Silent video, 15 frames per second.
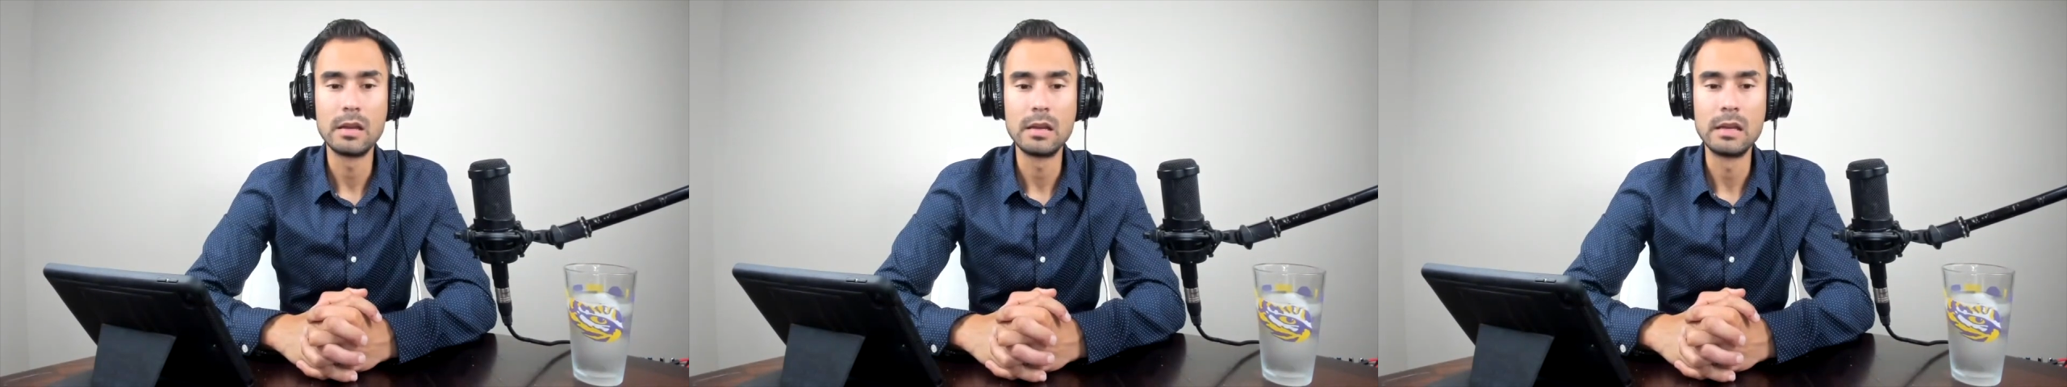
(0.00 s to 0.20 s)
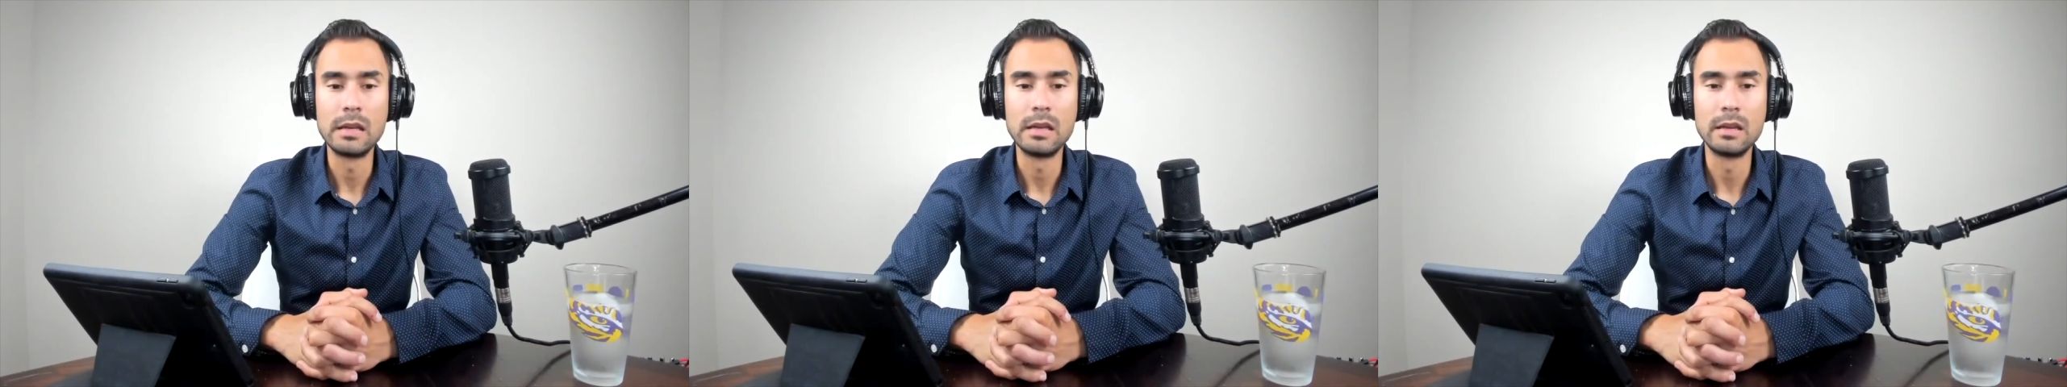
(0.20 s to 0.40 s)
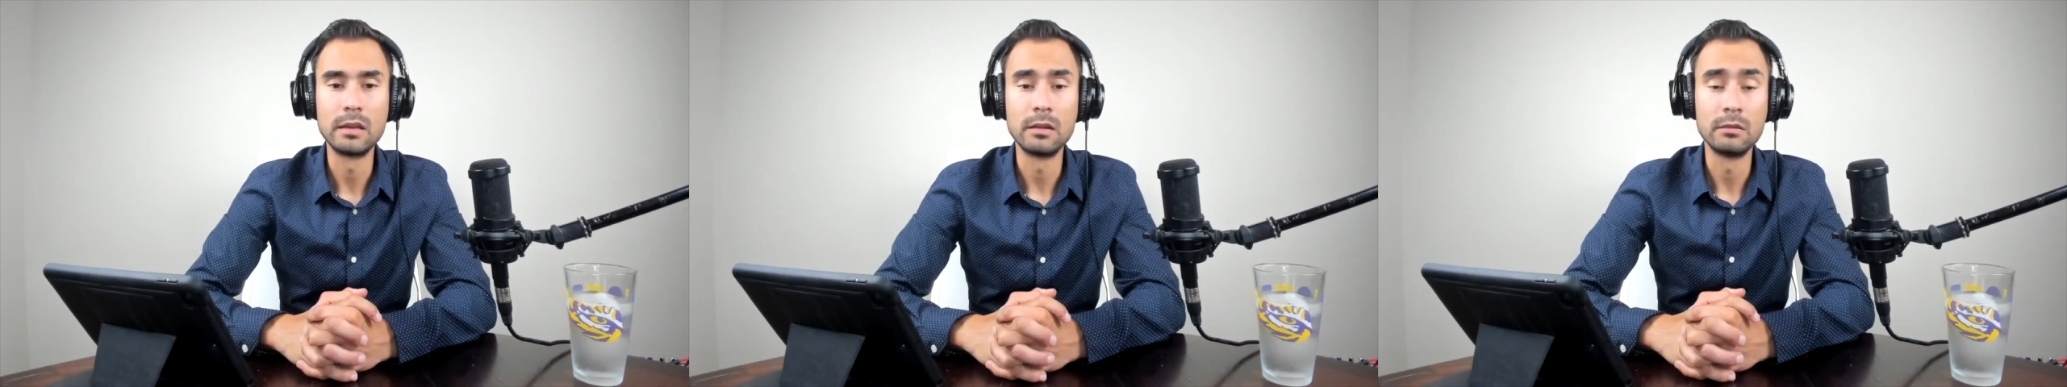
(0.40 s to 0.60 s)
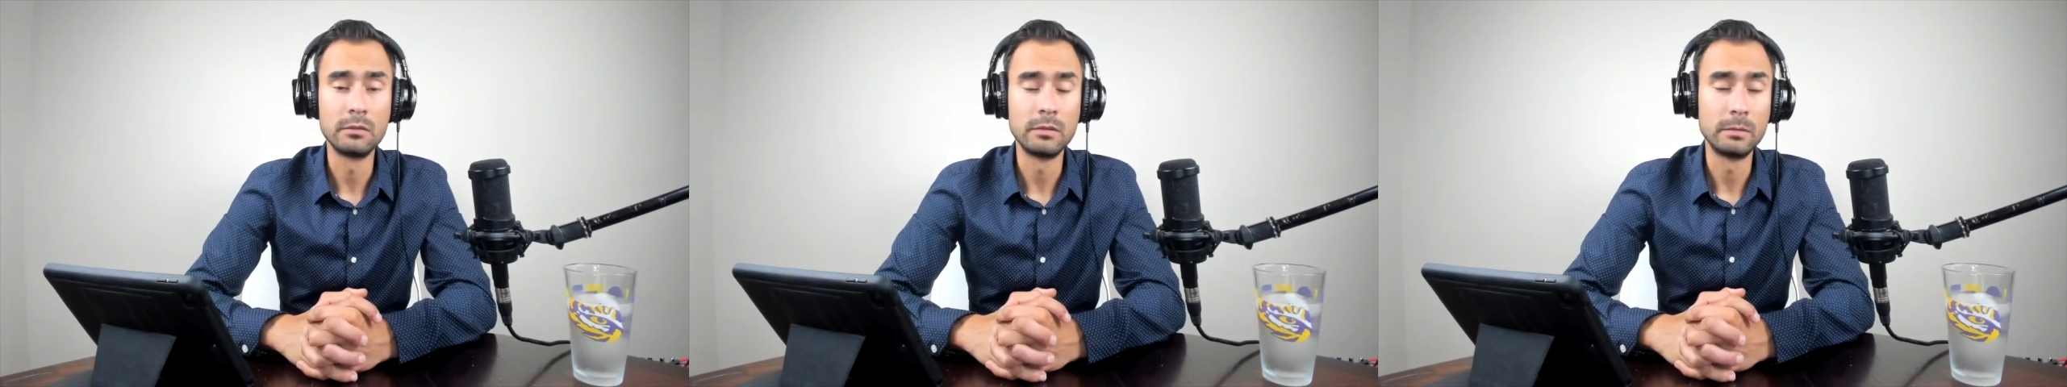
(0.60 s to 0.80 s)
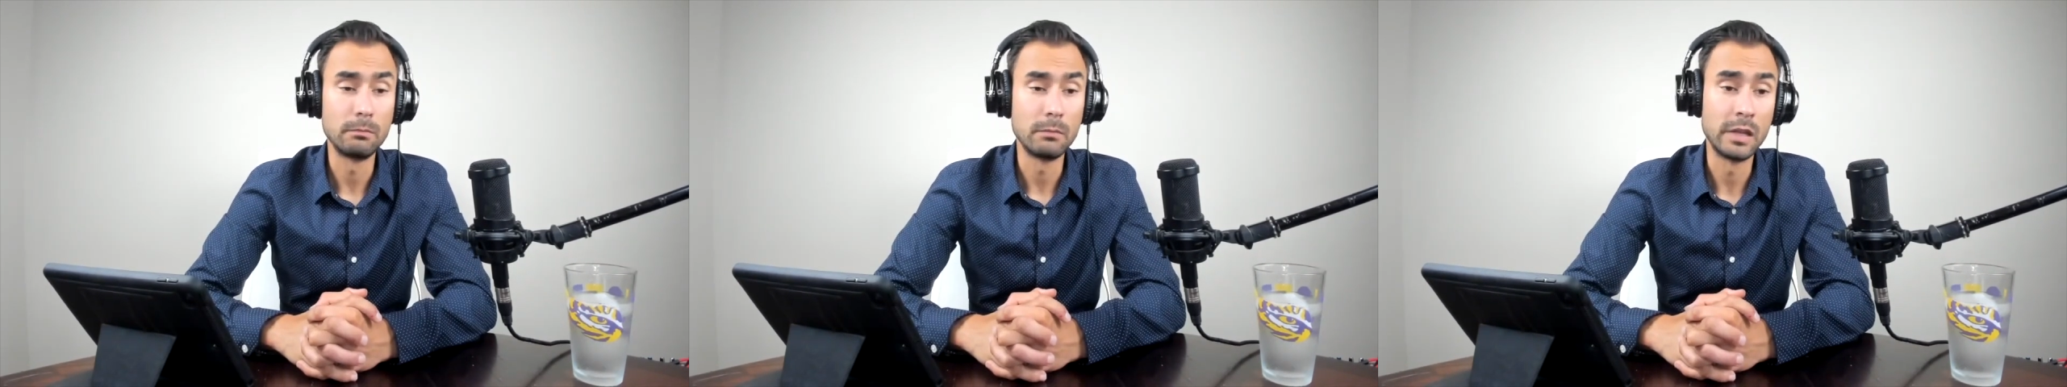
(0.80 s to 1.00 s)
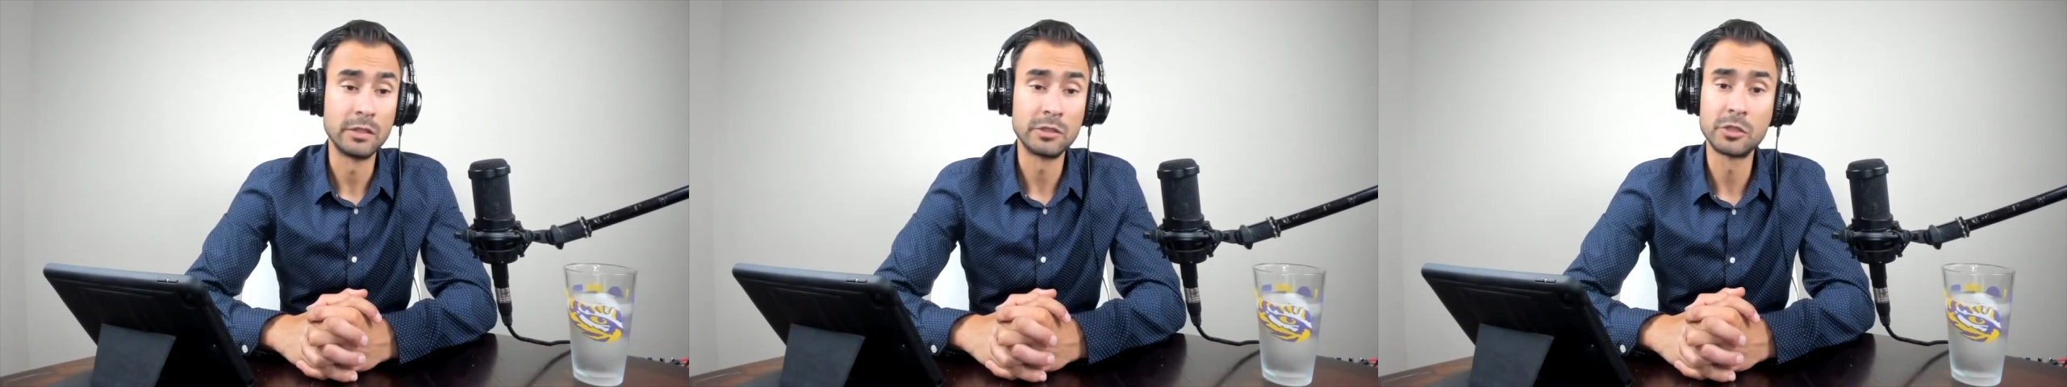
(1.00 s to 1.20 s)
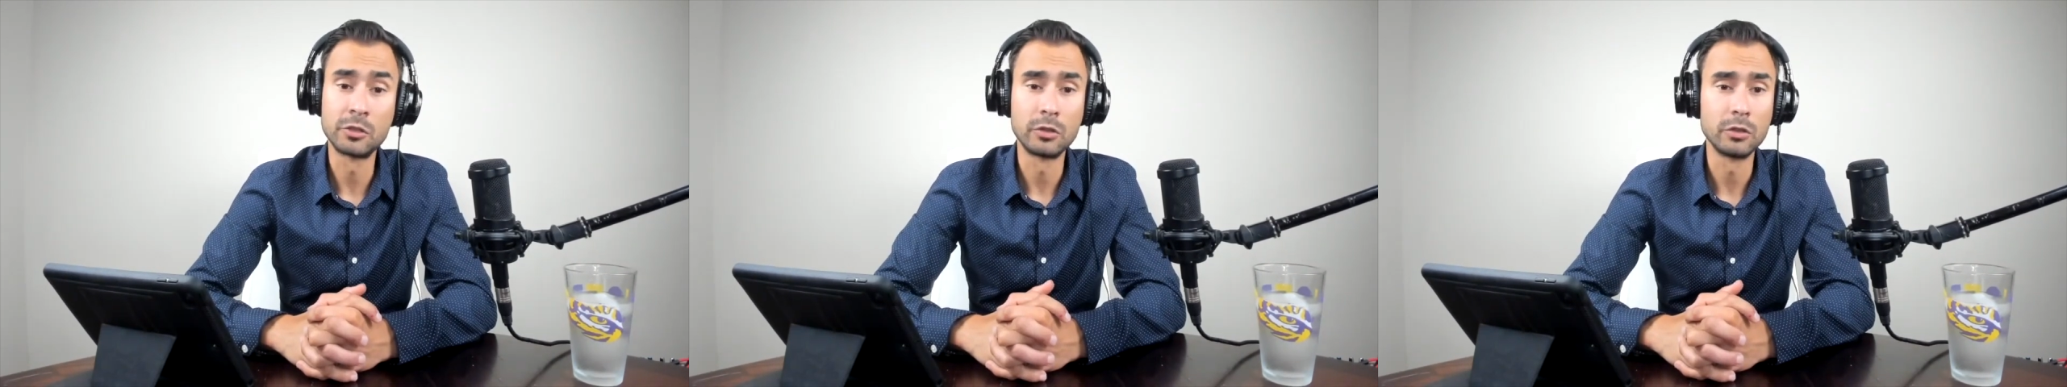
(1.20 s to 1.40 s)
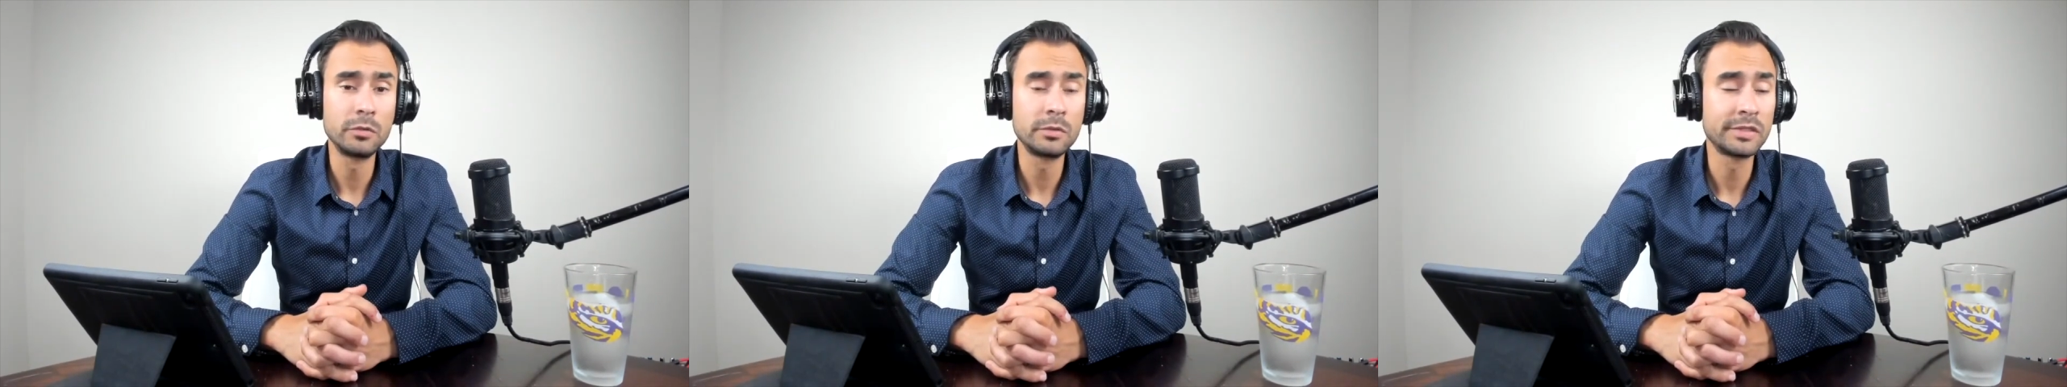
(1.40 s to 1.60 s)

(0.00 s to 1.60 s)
And it's true,